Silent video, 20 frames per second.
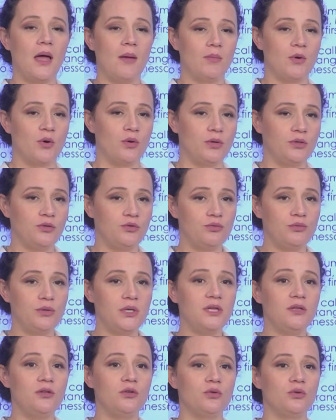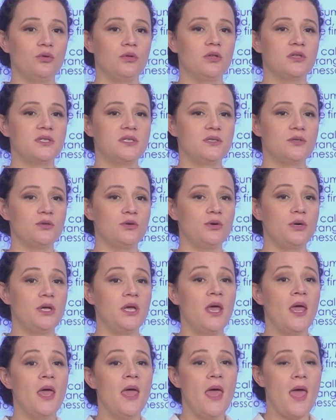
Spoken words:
I'm going to read you the story